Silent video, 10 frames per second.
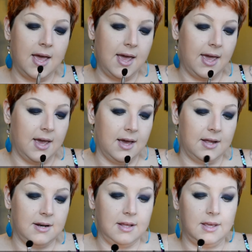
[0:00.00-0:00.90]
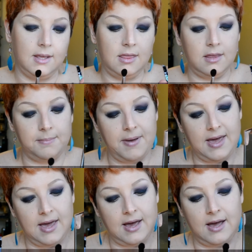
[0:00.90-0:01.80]
And in the
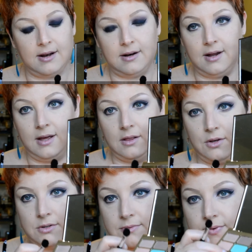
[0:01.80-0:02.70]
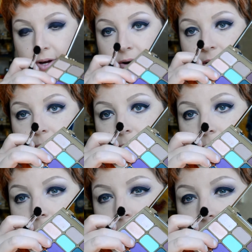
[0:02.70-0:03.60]
pan, it looks very
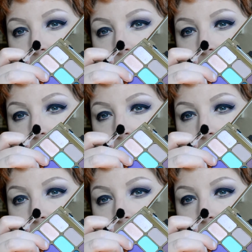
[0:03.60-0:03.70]
purple,